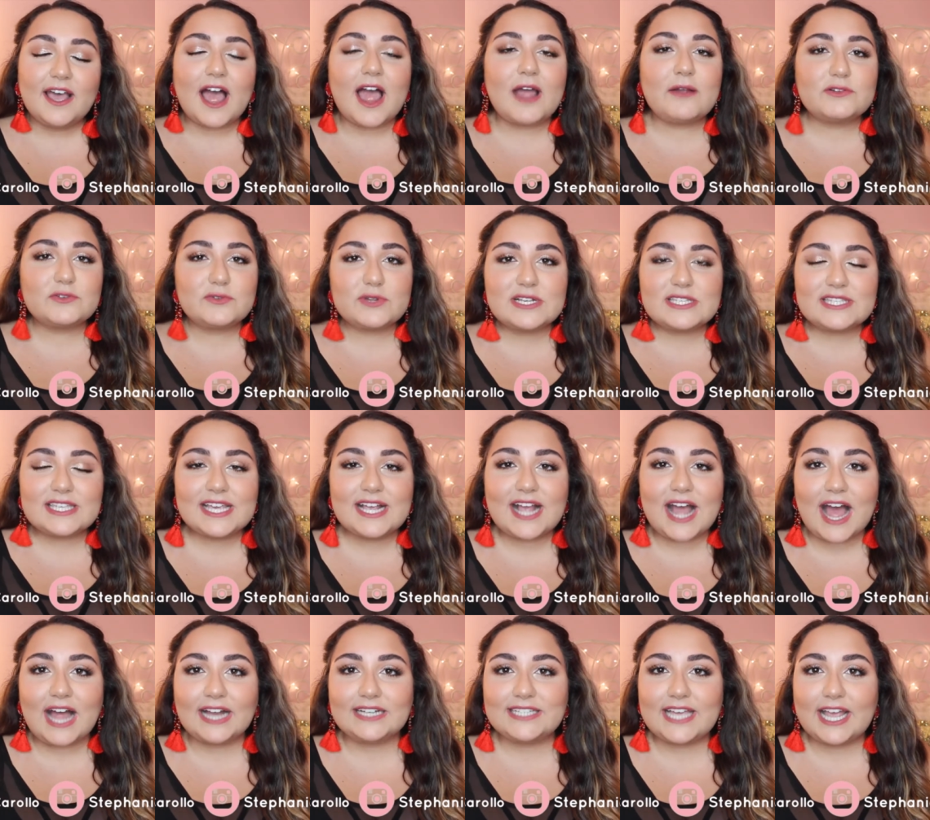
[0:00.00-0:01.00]
I was recently
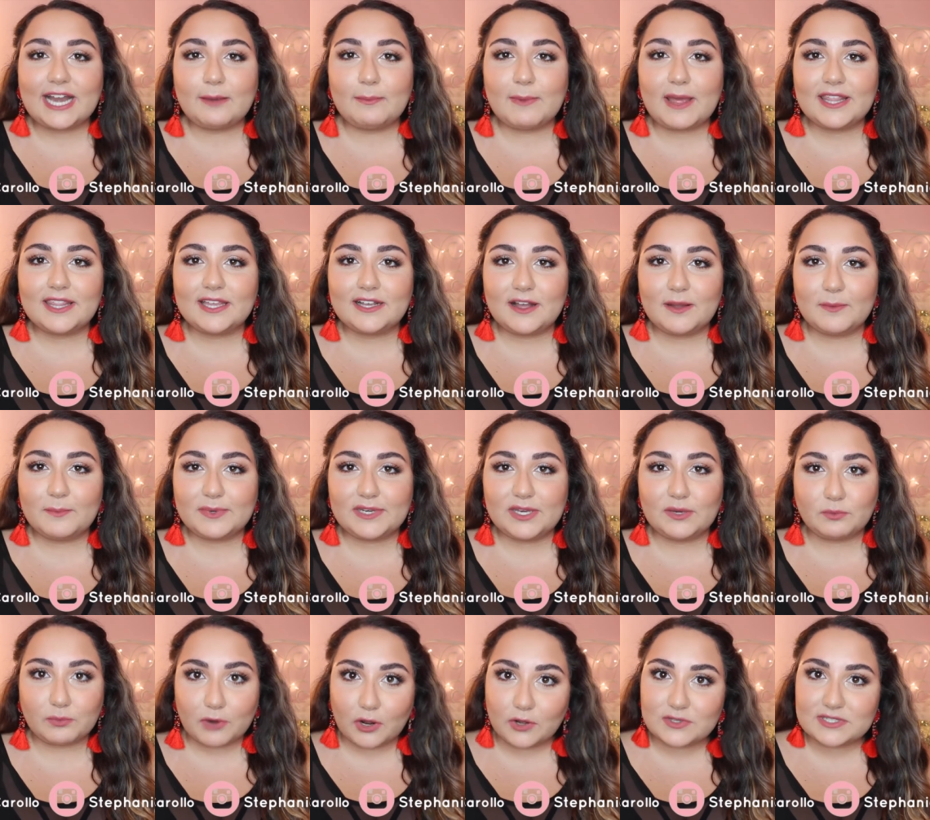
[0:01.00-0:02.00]
contacted by the
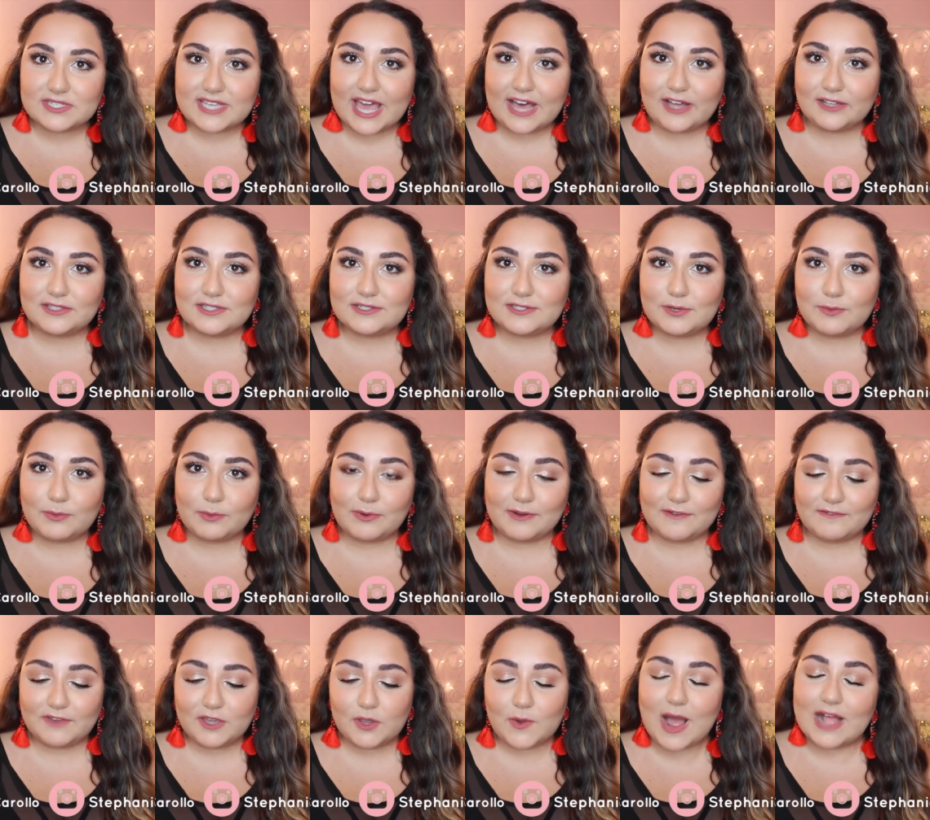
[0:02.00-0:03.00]
company Rosegal to do a
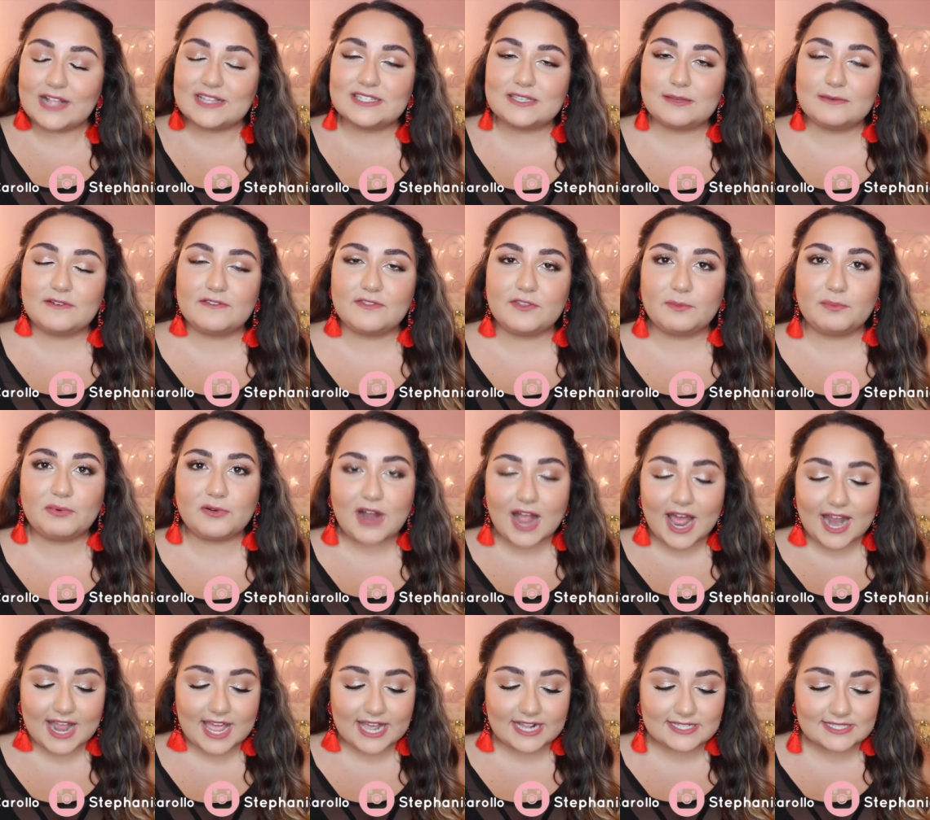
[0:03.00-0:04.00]
review on some of the
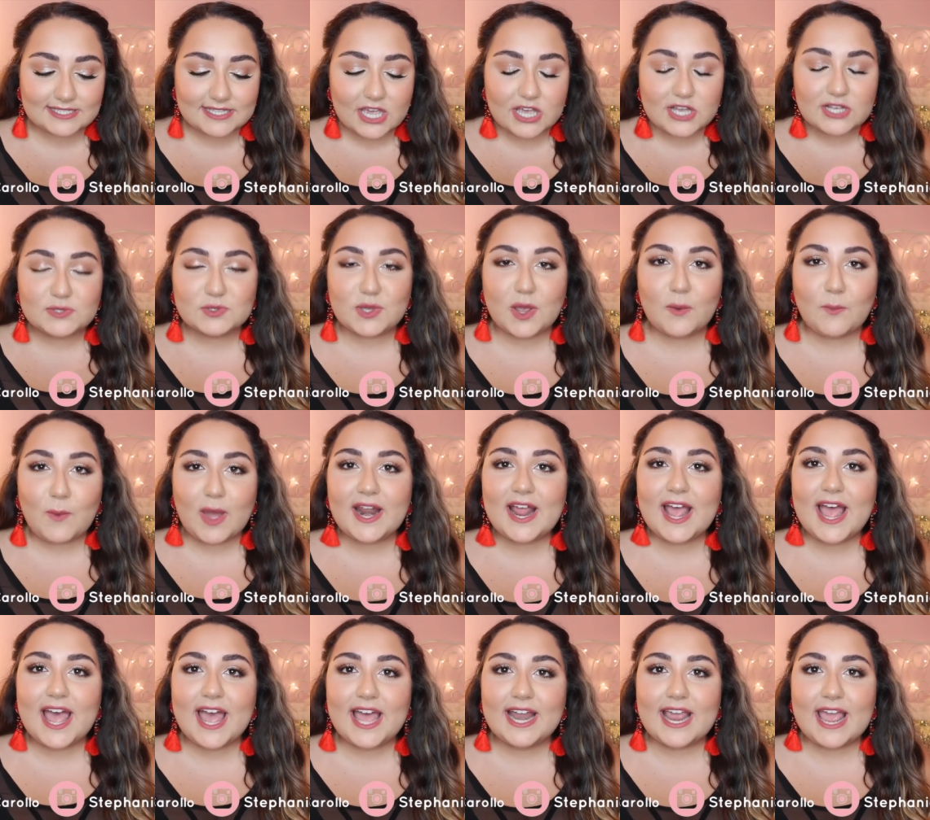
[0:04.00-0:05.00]
products. So I went
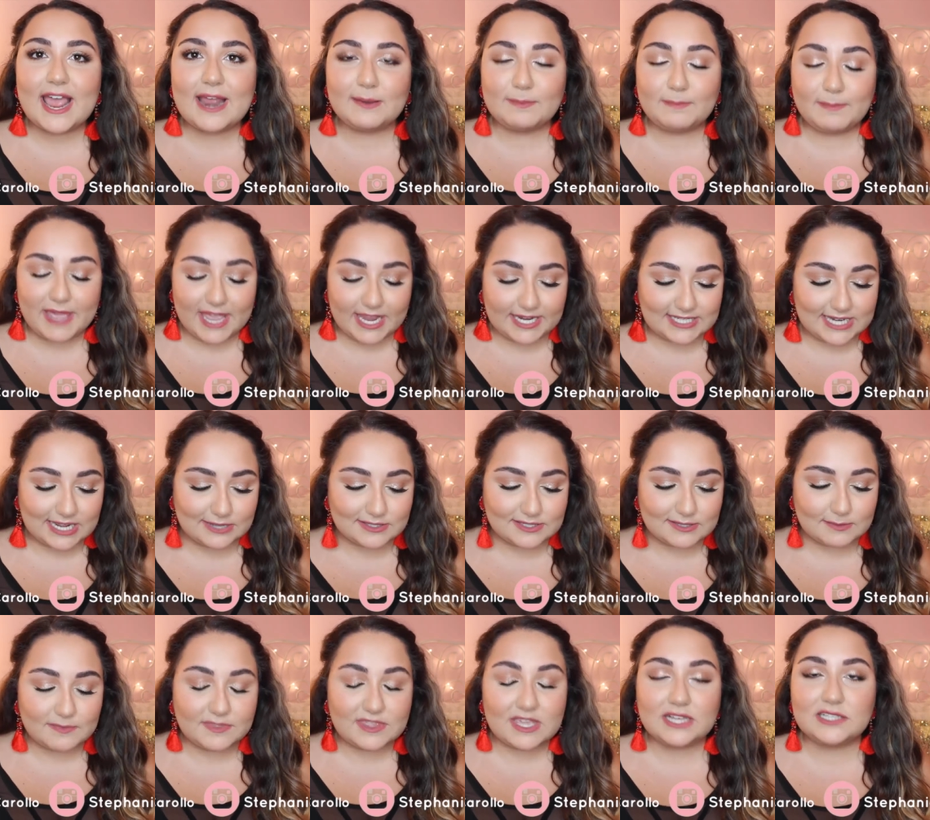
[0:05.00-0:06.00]
ahead and picked out
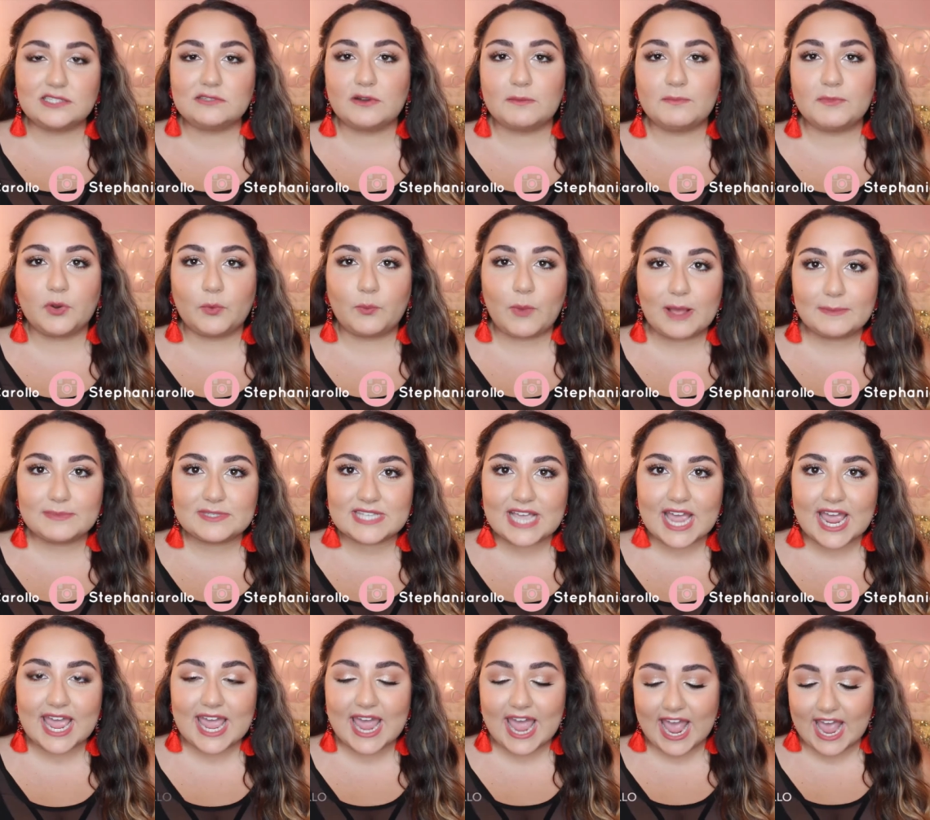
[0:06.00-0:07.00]
some things from their
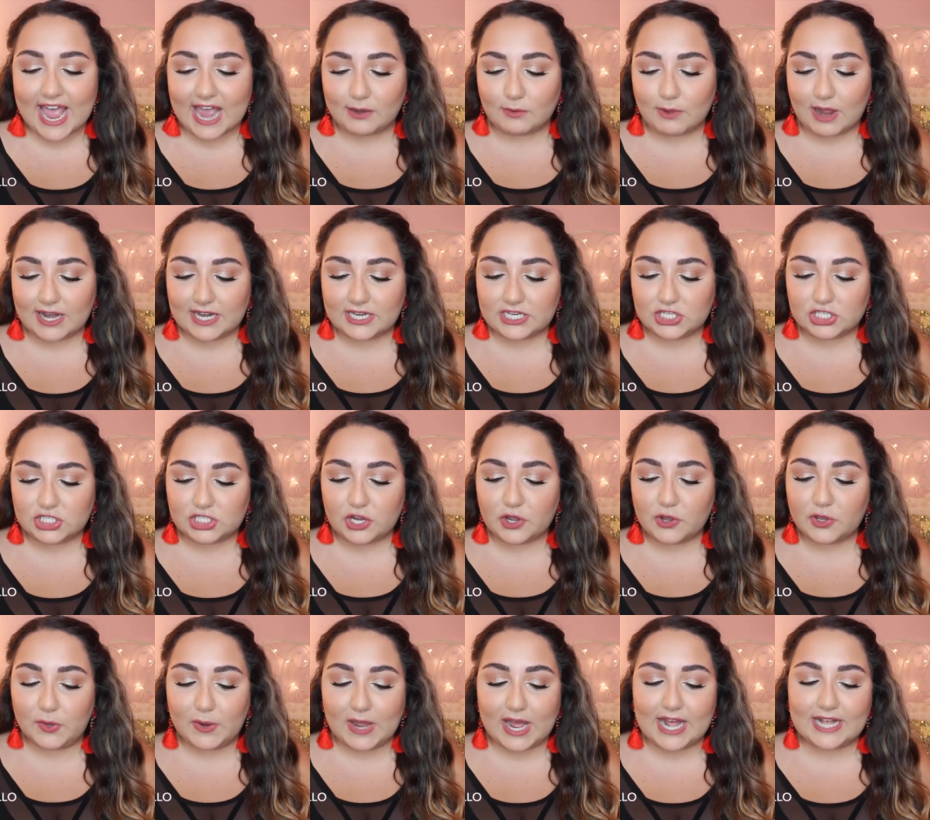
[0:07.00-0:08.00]
website and wanted to
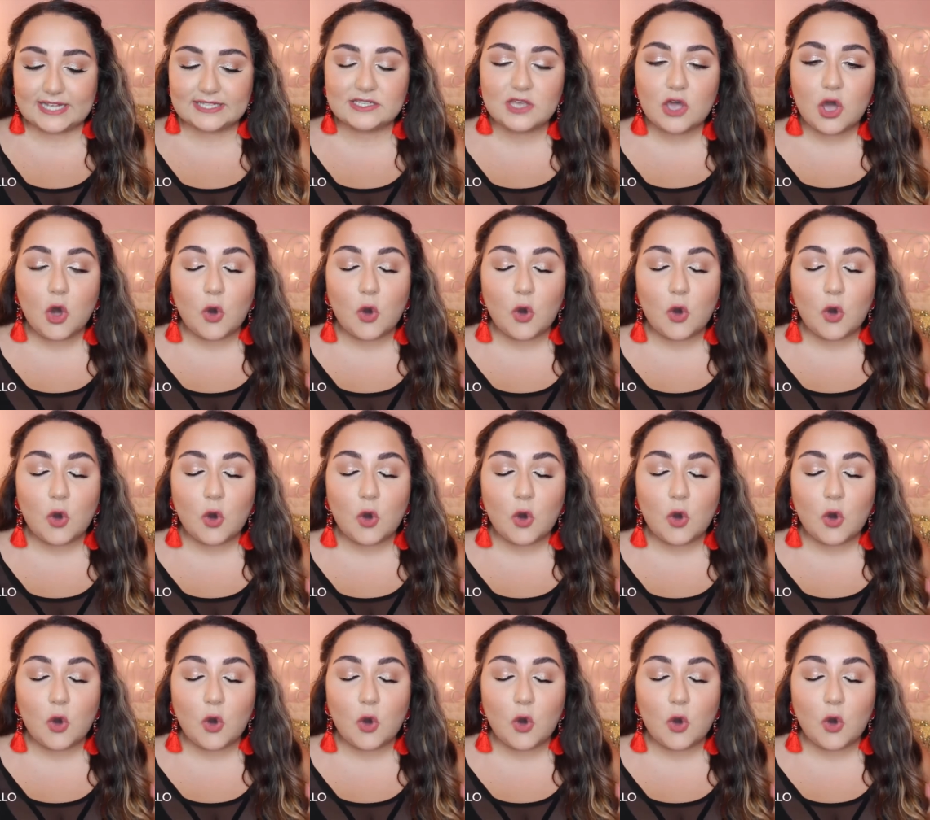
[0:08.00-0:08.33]
show you guys